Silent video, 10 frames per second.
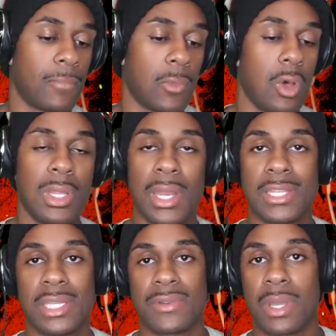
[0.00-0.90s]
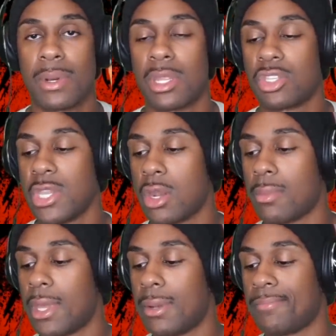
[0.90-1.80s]
Whole lot of stuff coming to the channel,
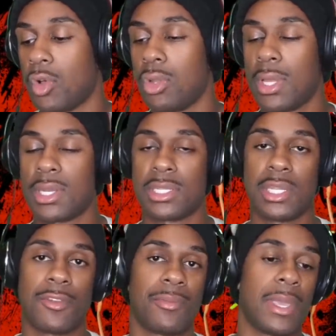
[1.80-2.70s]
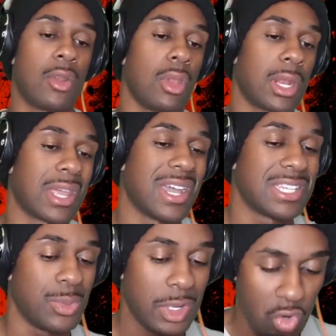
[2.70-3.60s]
man. Whole lot of
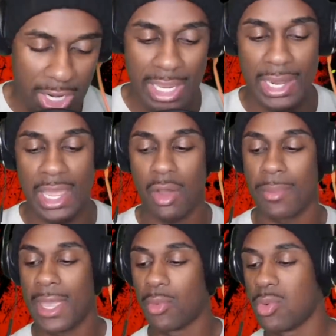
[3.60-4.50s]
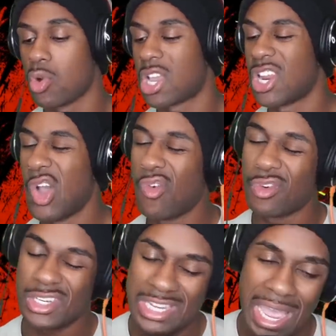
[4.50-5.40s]
content. We cranking out, man. We working
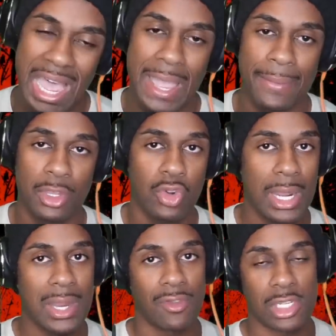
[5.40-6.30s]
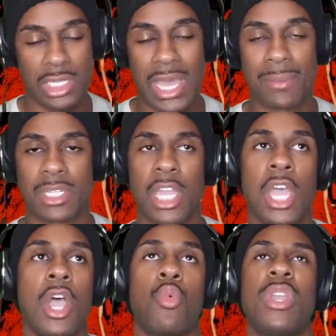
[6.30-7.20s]
overtime. Grind never stops.
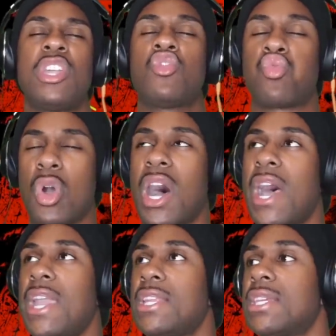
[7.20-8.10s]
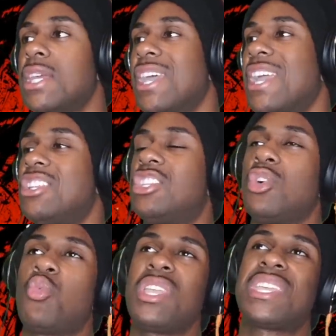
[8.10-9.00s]
We grind
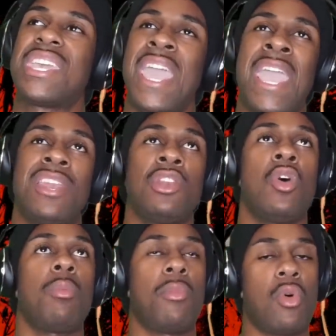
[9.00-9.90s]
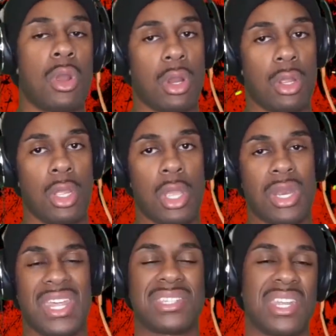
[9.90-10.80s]
until we can't no more.
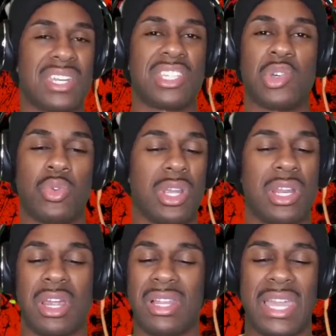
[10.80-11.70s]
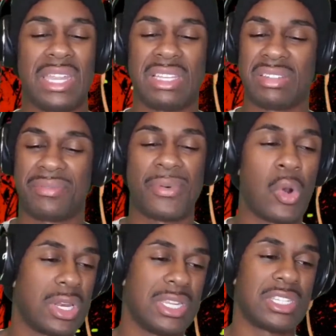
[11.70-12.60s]
That's not until we're in our like
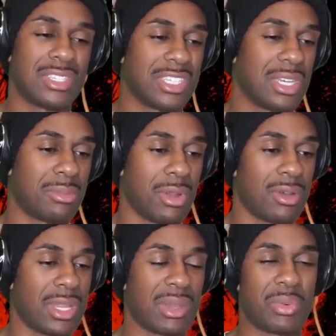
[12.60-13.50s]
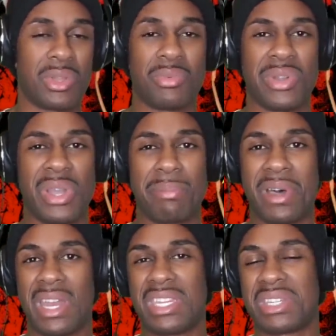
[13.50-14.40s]
40s and shit, bro. Like, our
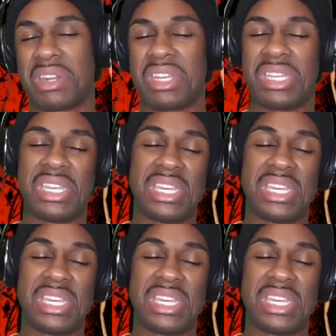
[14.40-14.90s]
body's starting to